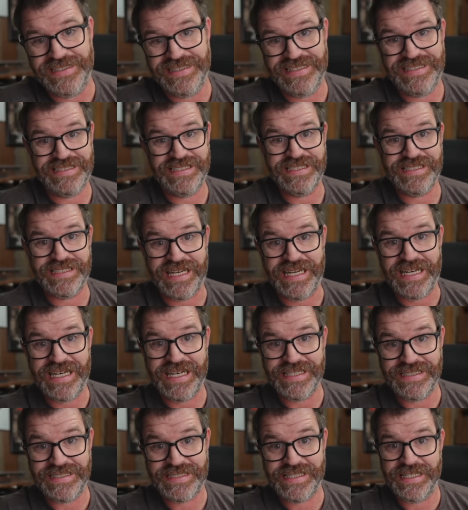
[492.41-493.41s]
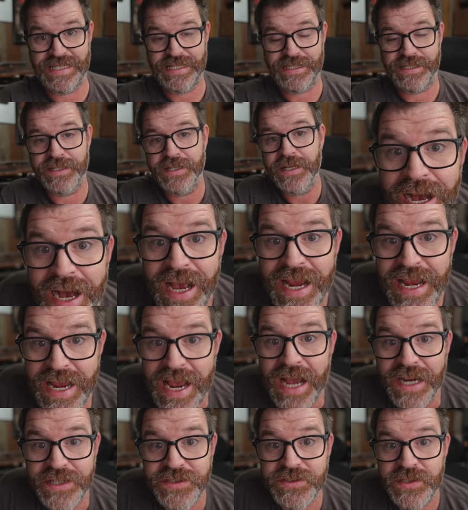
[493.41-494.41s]
This is a hot take. I
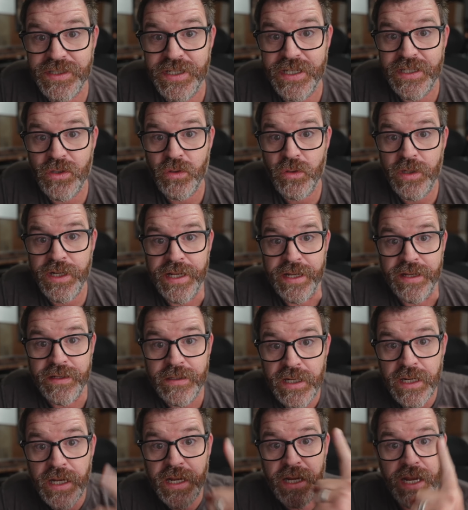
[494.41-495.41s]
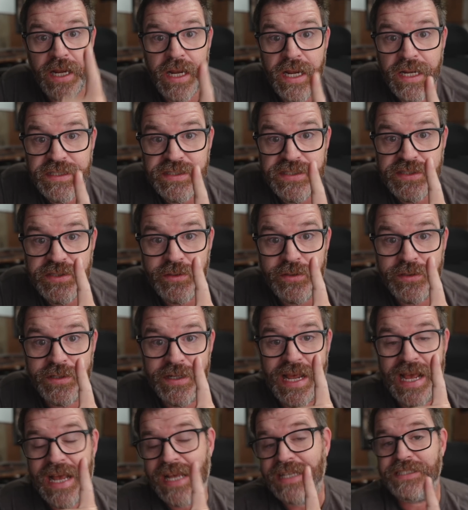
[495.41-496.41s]
actually agree. In certain
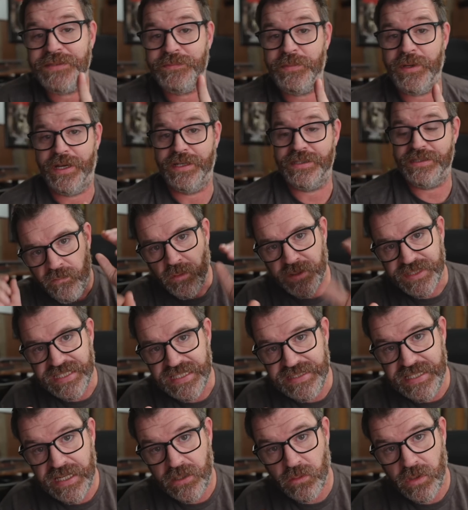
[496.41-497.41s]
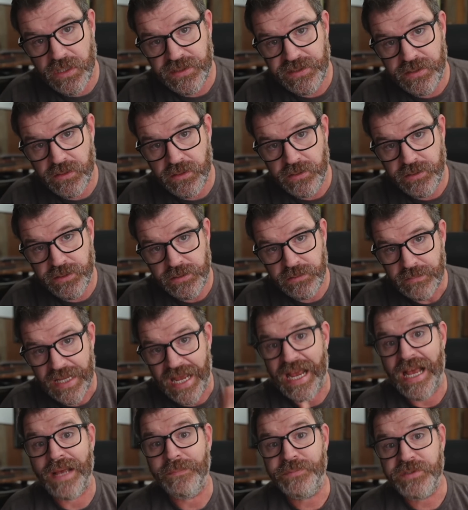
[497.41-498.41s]
aspects, for detail resolution,
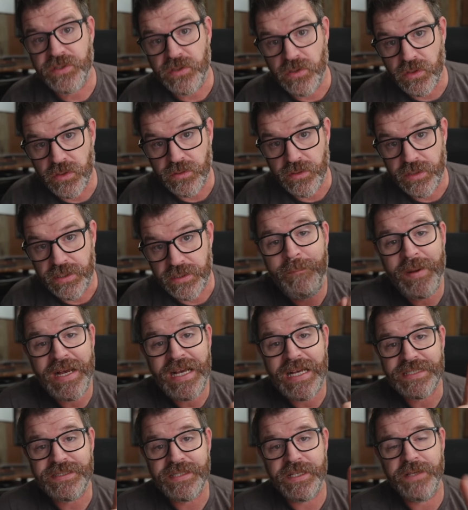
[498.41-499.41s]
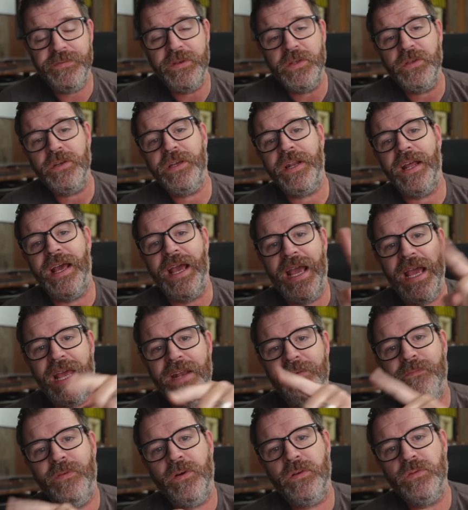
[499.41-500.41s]
absolutely. But if you look at a
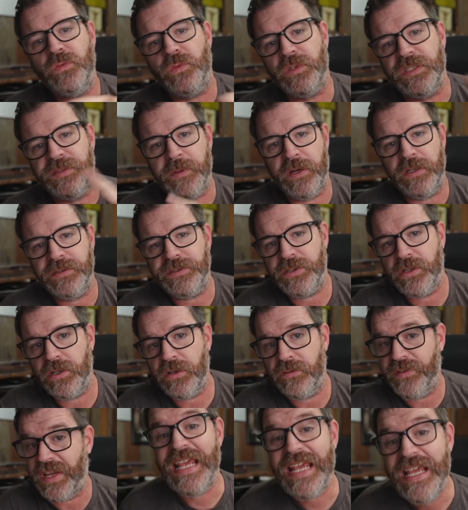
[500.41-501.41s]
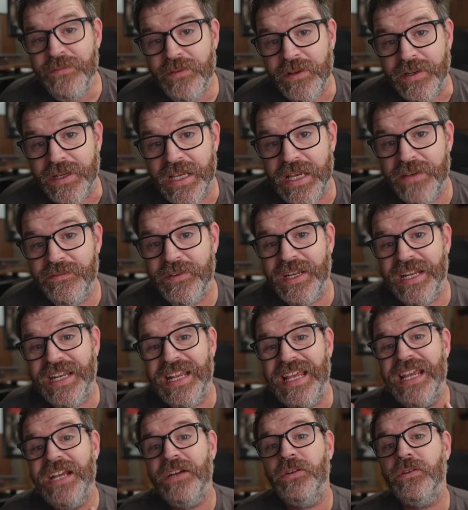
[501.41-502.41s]
headphone response curve, even if it
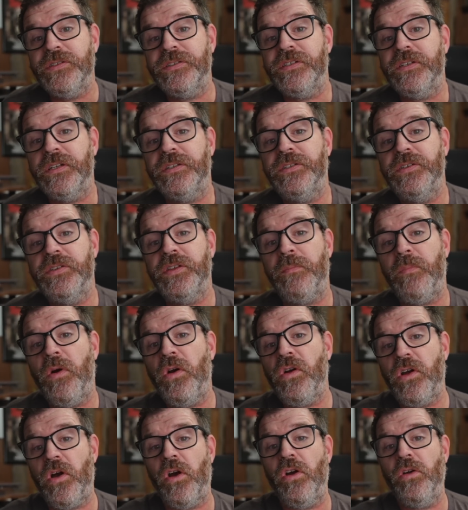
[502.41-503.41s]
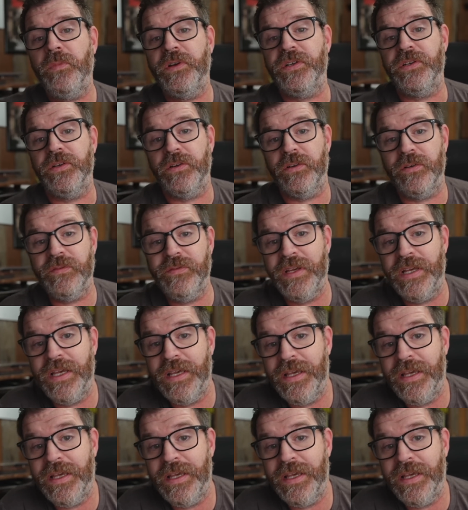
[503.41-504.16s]
adheres to the Mark Harmon curve,